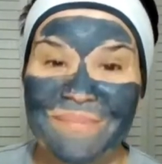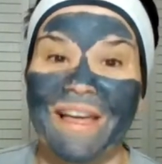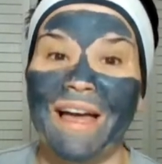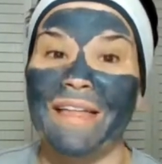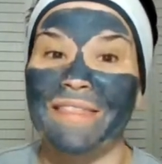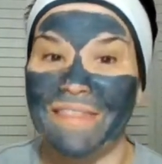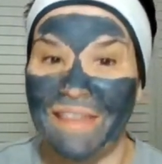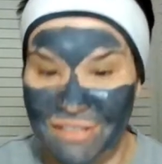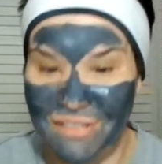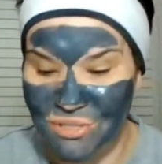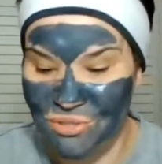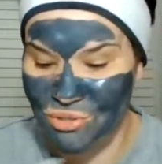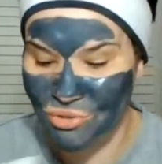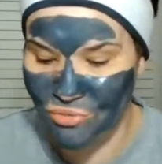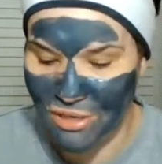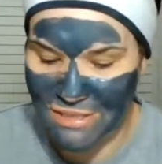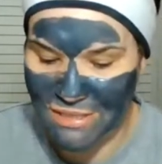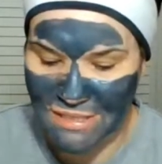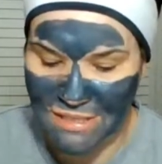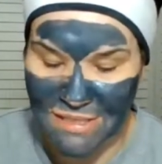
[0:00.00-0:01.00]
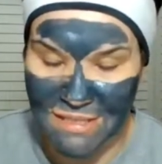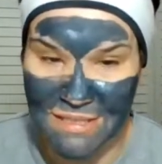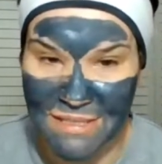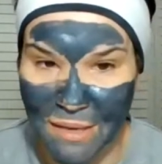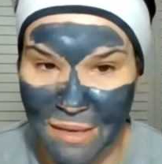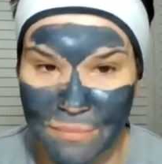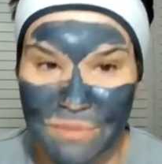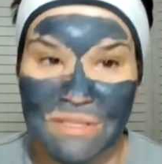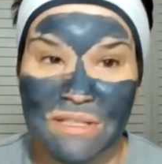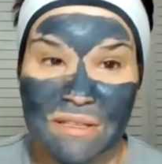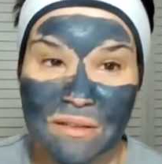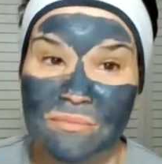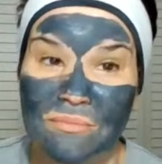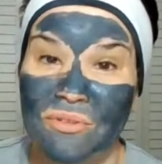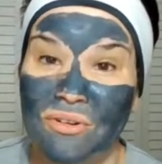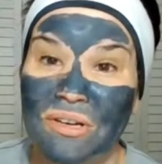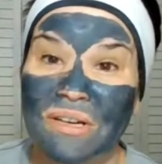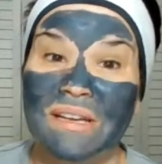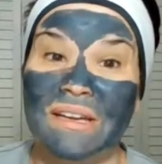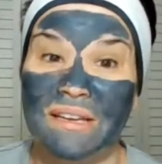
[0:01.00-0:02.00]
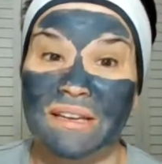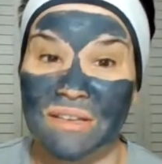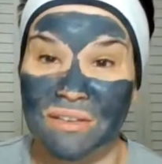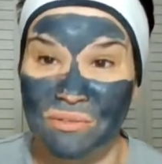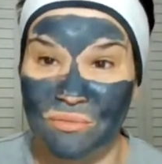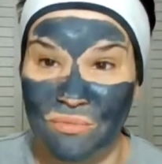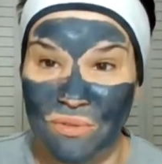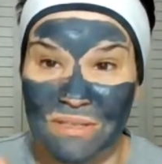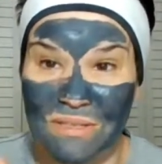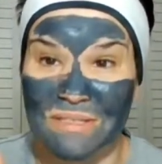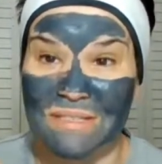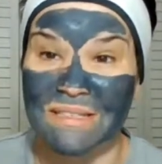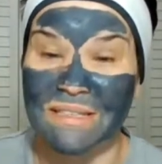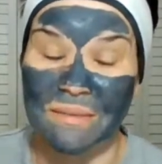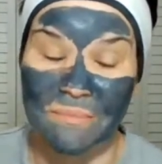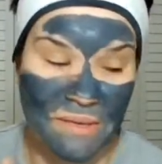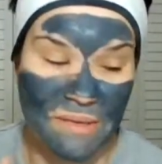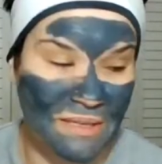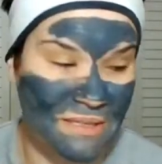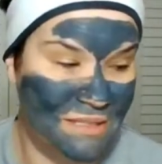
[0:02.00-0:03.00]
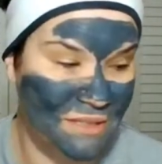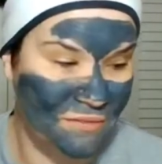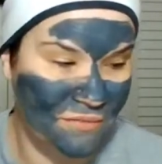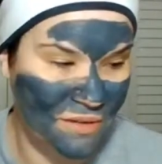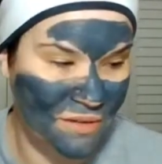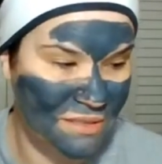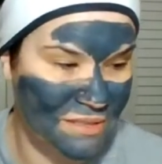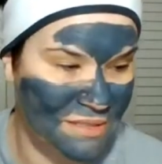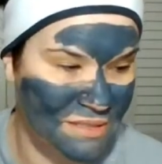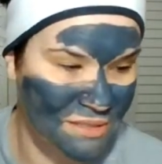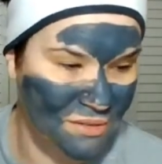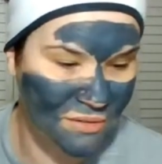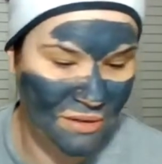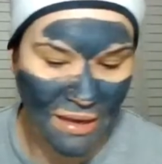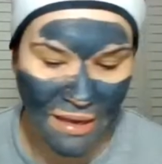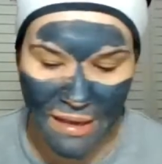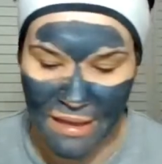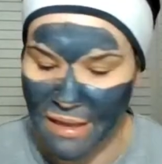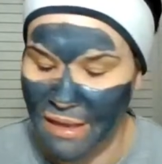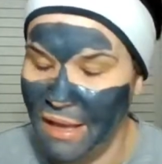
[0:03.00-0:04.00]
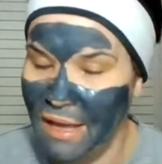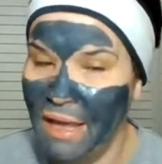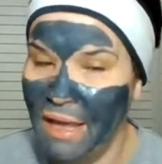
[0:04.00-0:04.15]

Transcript: and then do the rest of the steps in the morning, and you will see a big difference, okay?